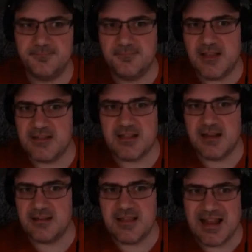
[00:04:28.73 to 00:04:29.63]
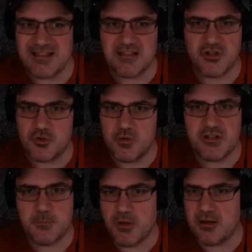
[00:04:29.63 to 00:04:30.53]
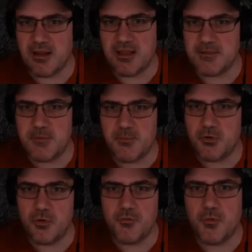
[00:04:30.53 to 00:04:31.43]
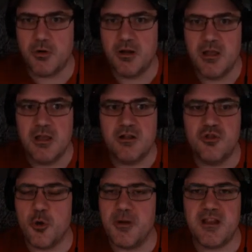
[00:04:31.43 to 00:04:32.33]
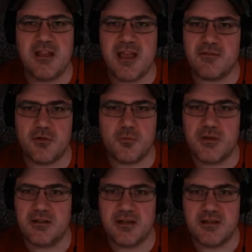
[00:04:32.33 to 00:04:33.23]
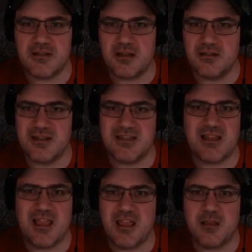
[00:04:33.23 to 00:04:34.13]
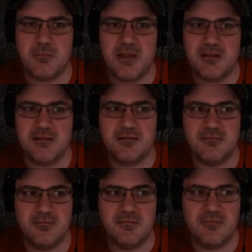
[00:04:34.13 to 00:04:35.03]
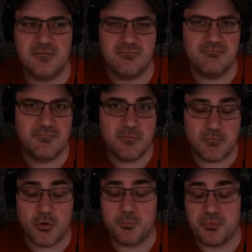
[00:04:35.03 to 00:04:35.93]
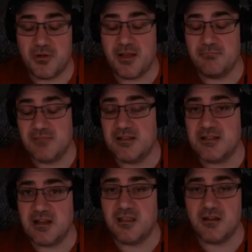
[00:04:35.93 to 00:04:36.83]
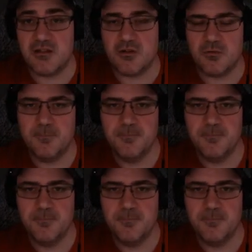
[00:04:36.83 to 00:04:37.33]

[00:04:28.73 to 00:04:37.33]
it's like that's the sweet spot, I guess people go for. Nobody ever does a game in, at least I think so,